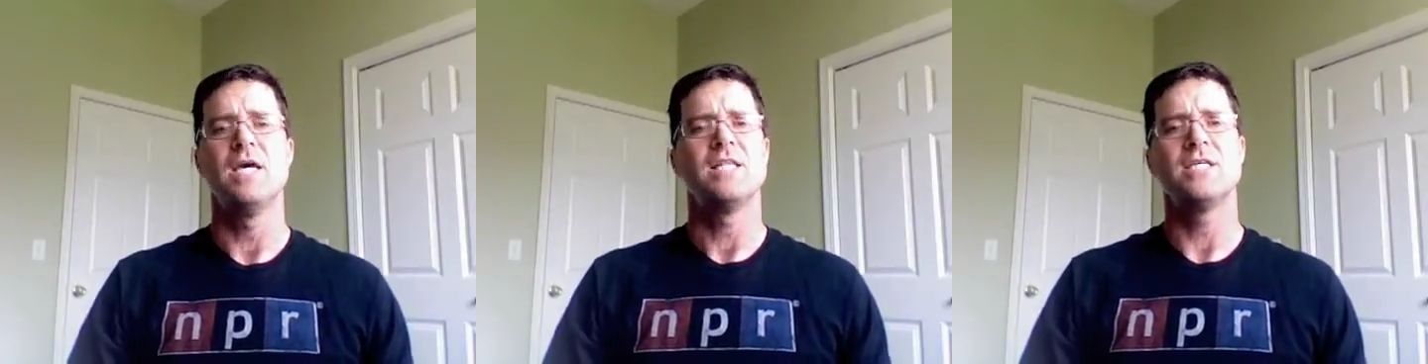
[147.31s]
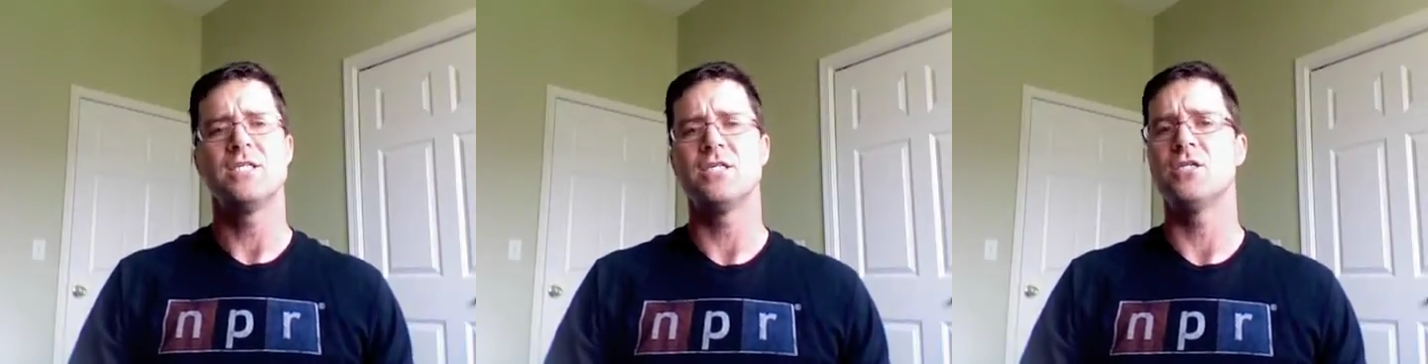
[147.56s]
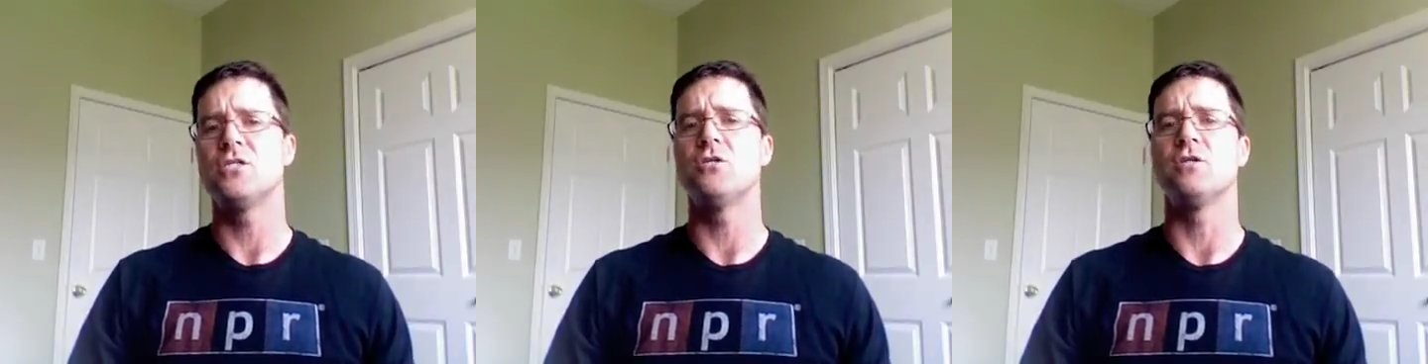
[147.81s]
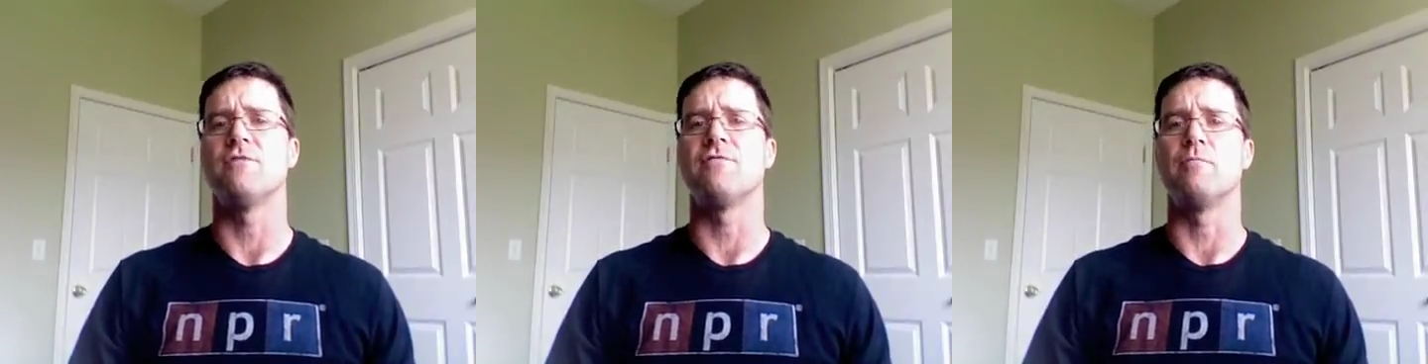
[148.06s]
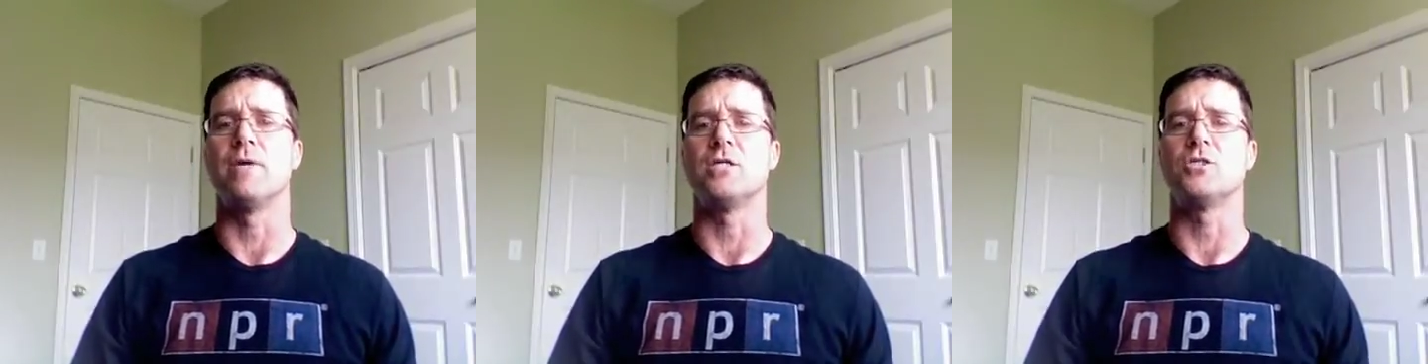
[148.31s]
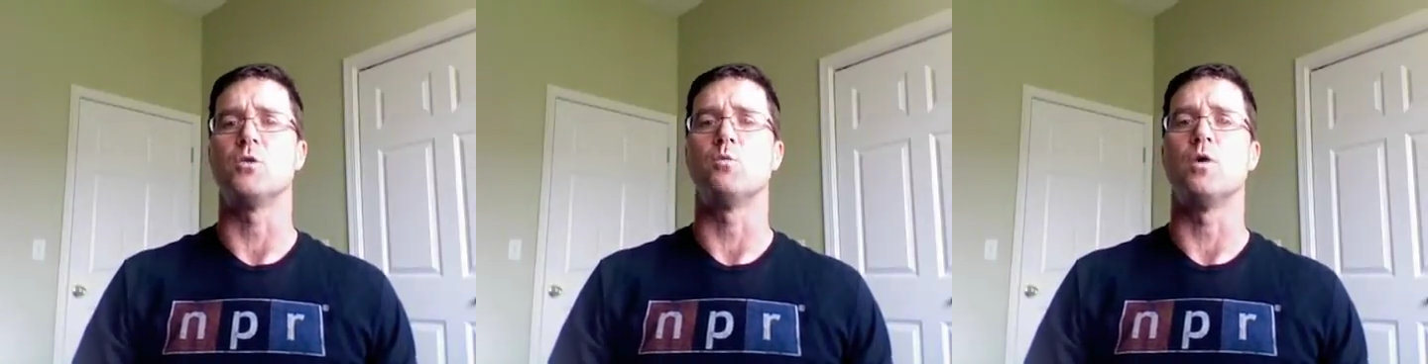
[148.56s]
This additional
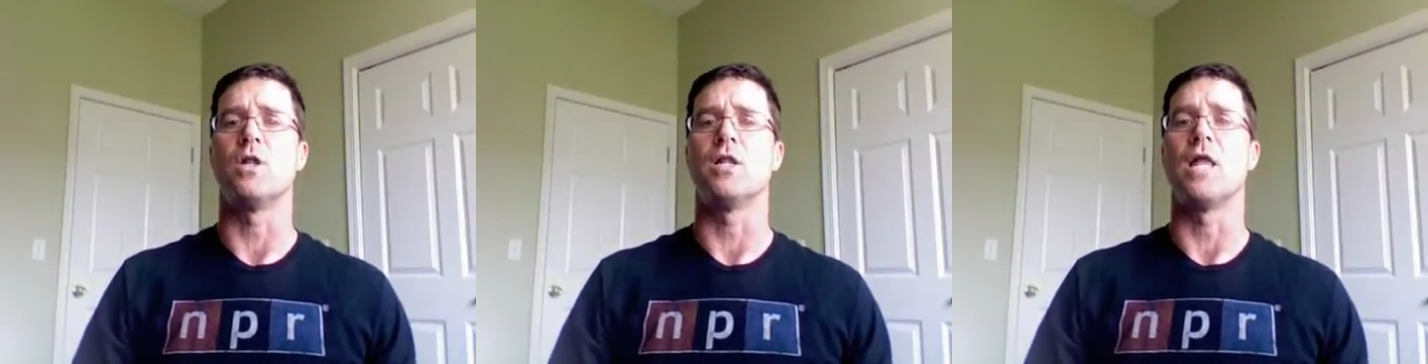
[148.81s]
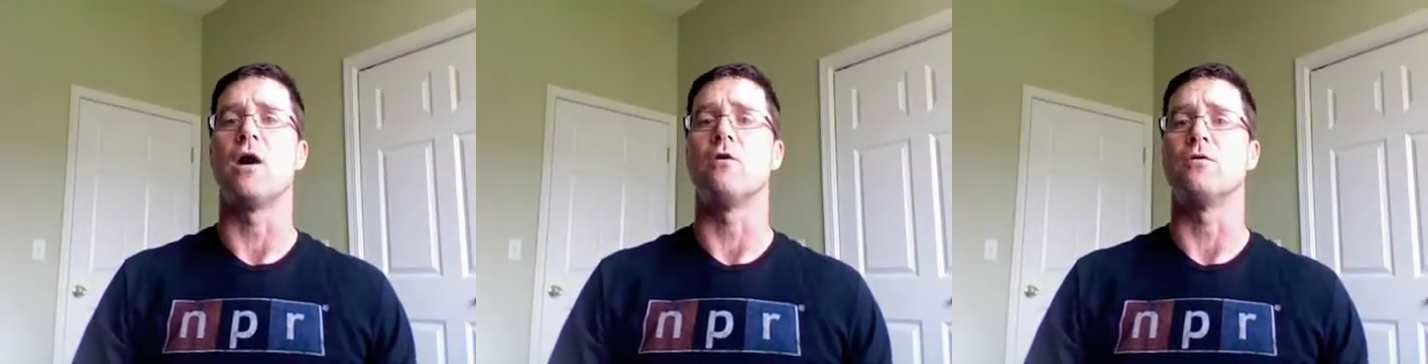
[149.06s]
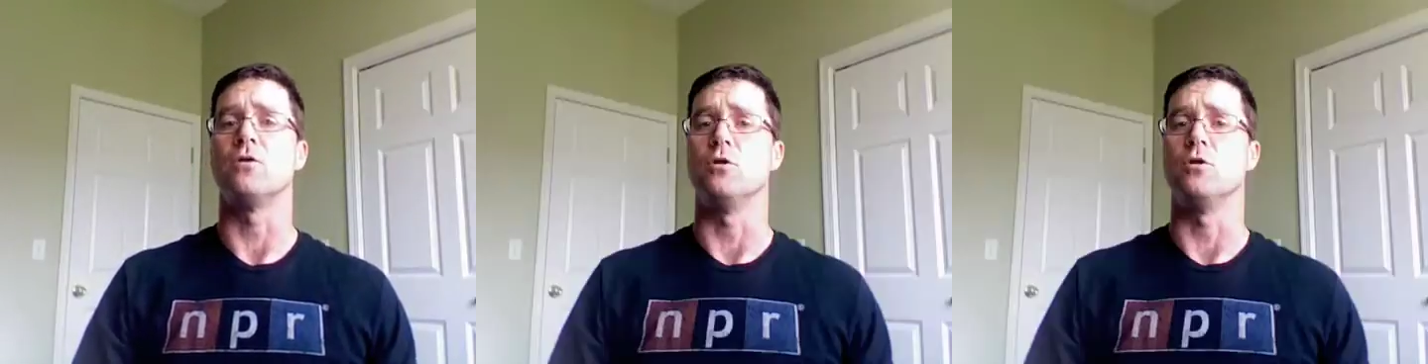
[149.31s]
information will allow